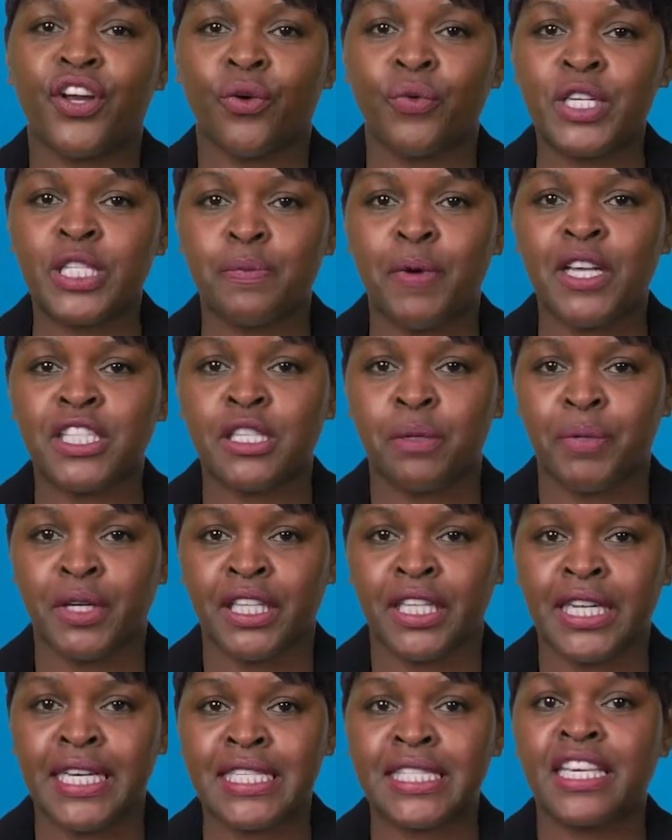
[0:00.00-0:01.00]
their
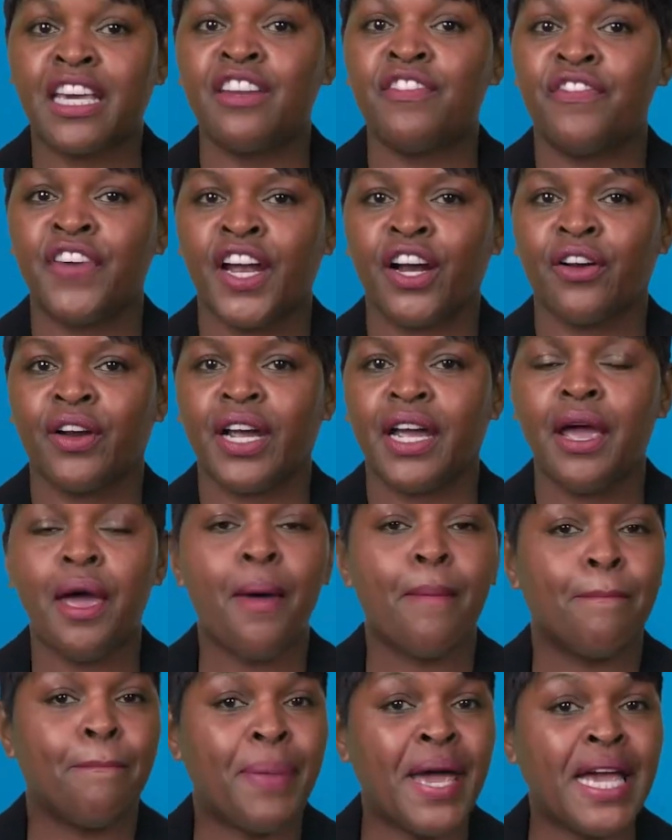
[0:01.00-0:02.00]
responsibilities can vary
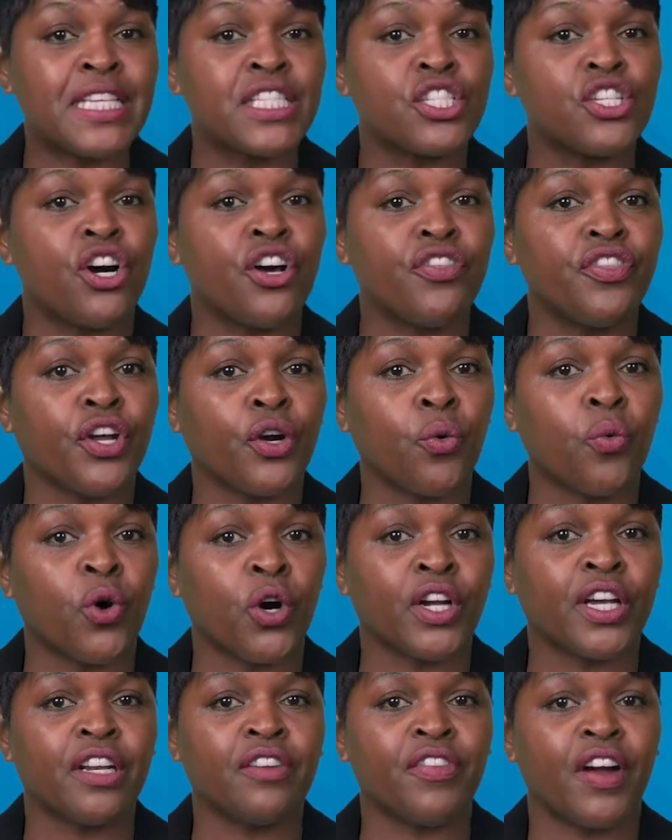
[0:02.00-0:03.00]
based on their
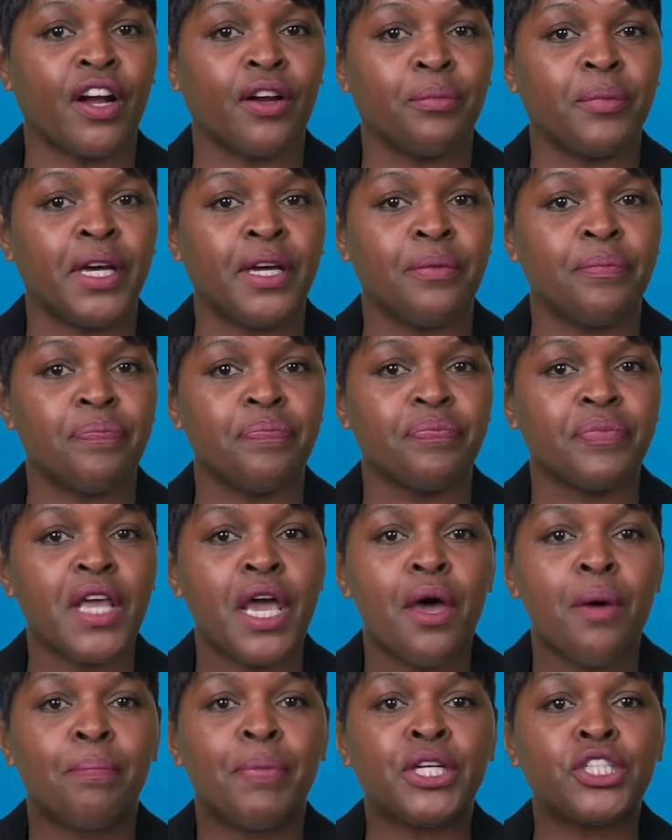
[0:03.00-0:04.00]
work environment.
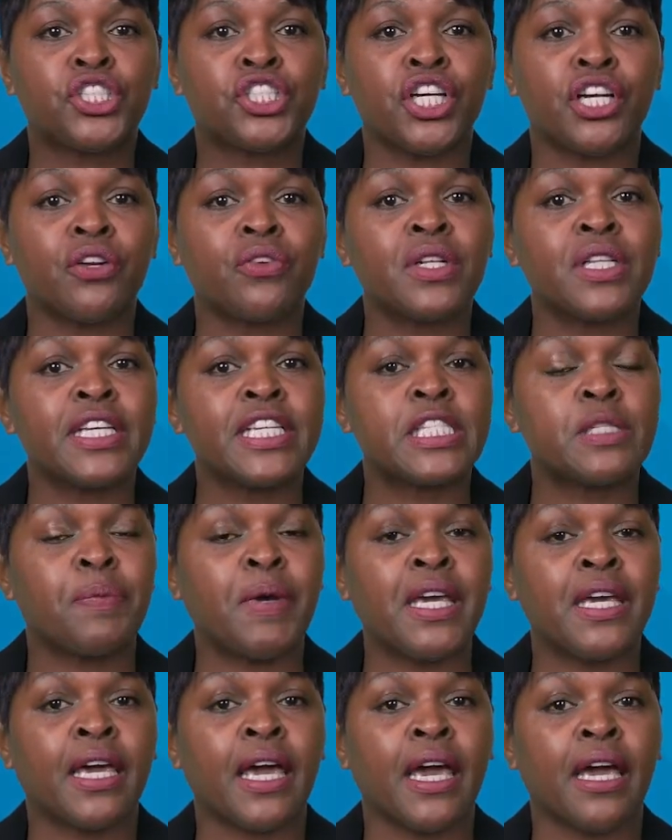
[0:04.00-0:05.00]
But generally
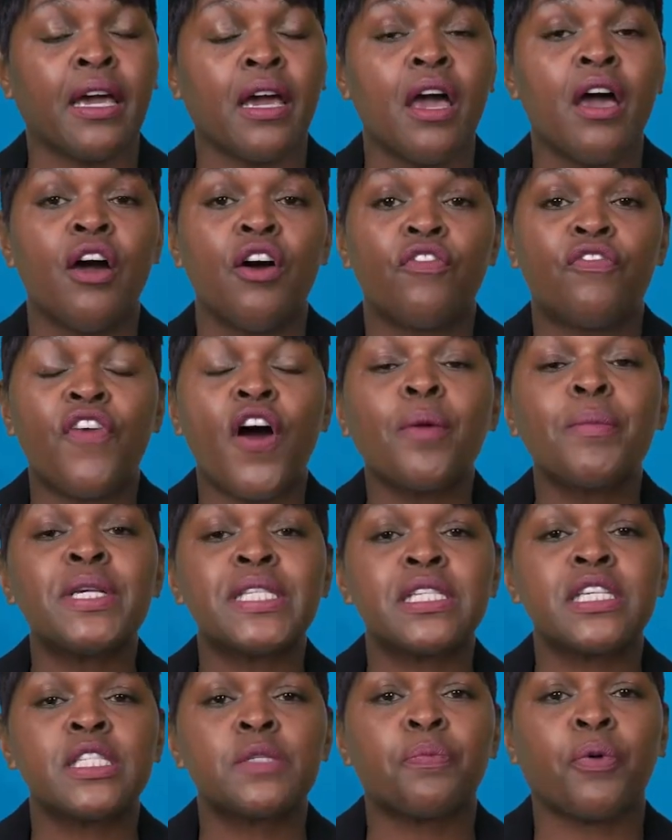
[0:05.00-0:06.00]
speaking,
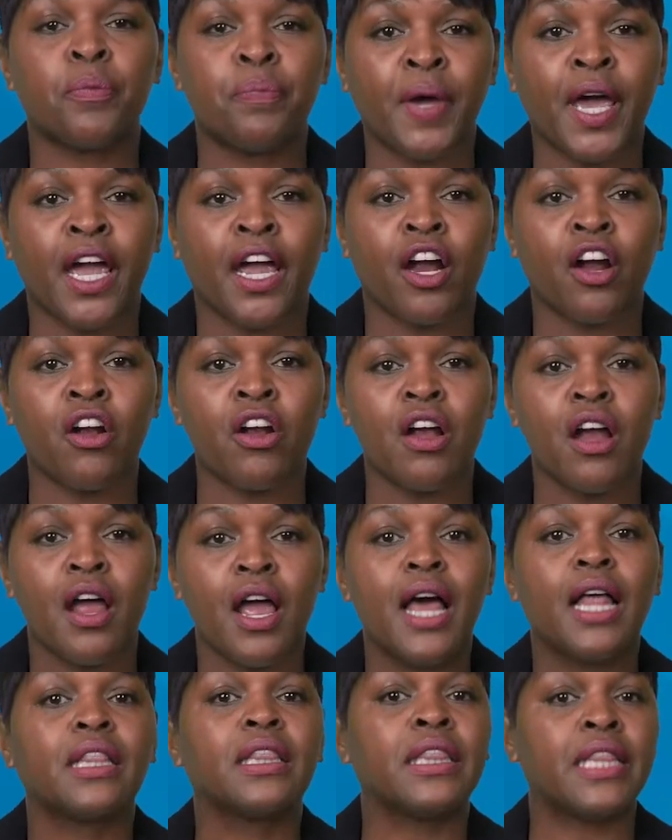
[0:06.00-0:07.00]
pharmacists prepare,
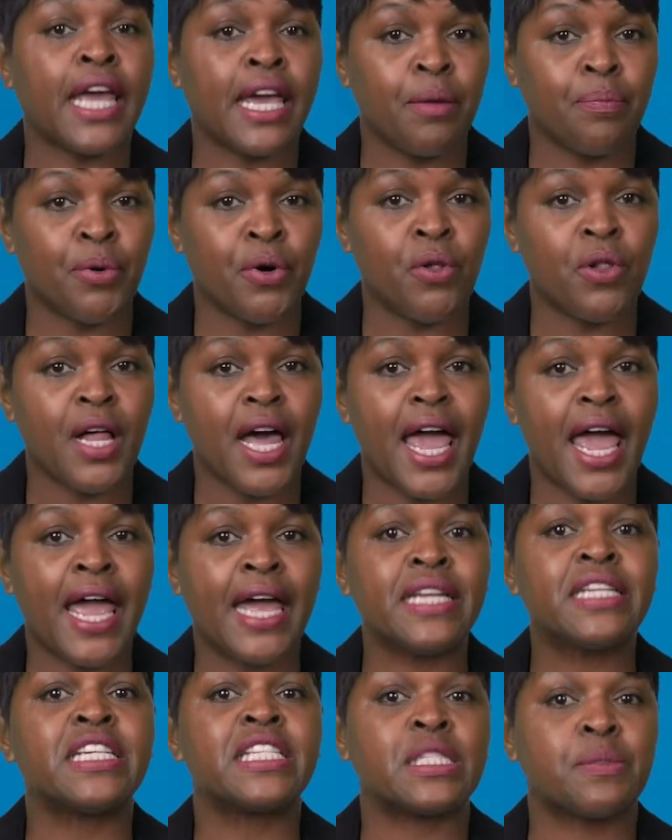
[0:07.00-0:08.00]
label,
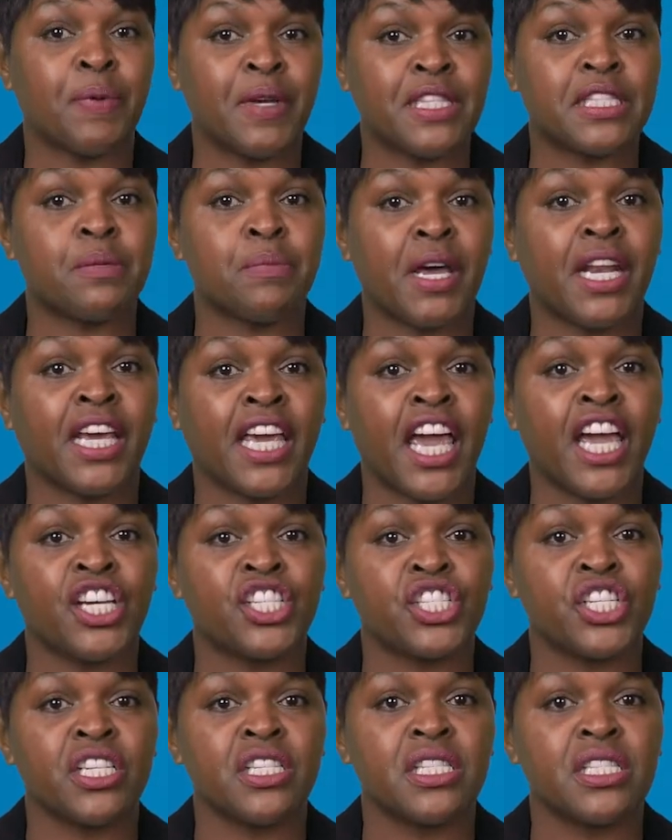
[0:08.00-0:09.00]
and dispense
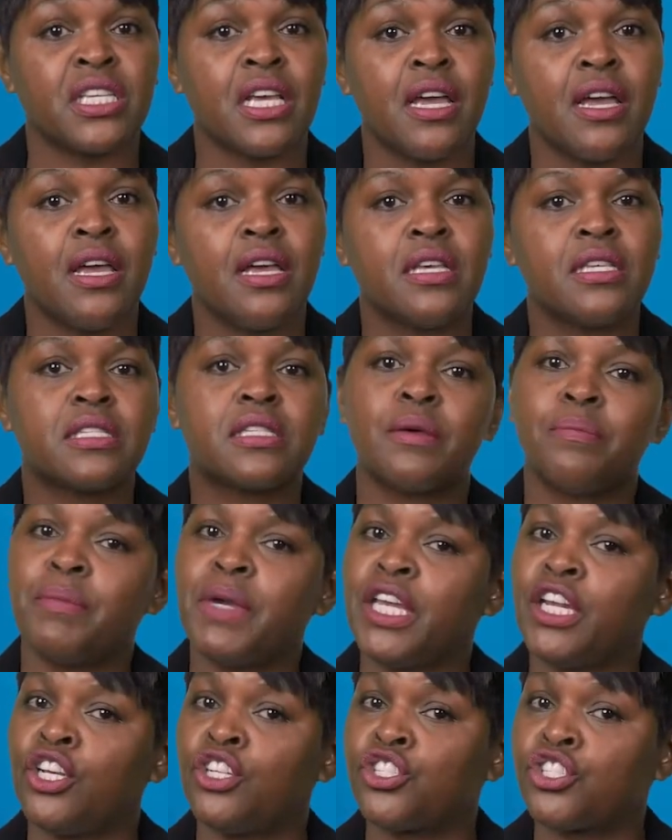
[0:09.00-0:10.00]
medications,
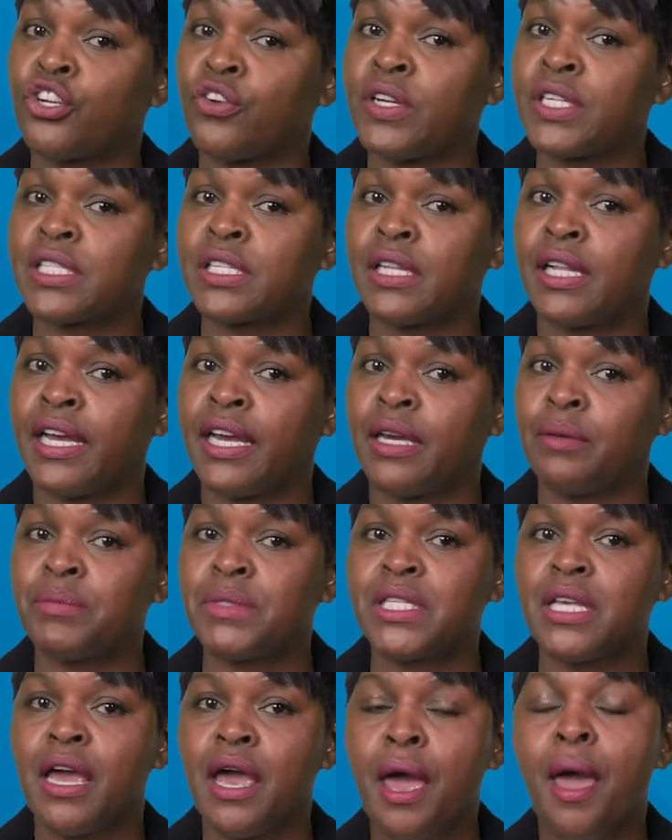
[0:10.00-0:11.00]
submit insurance
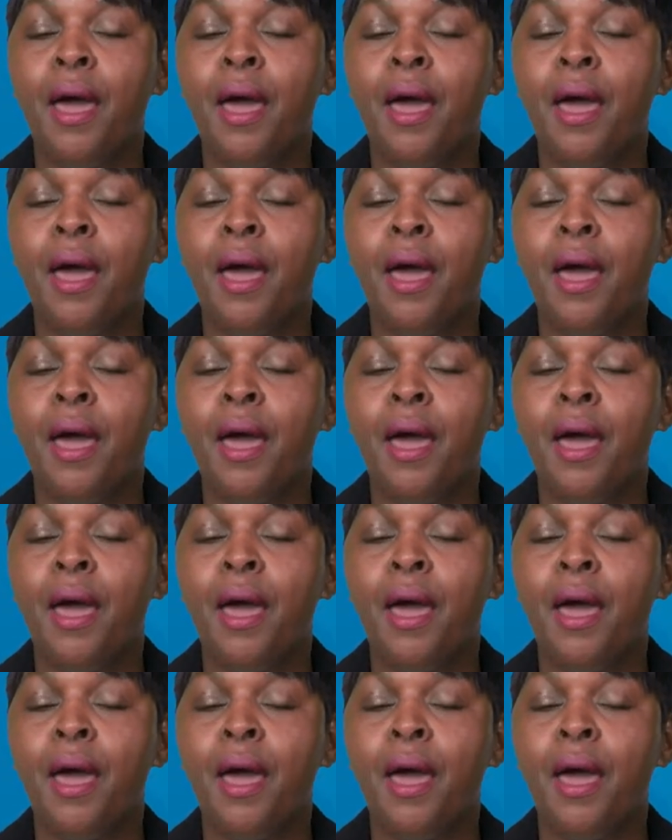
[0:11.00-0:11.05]
claims,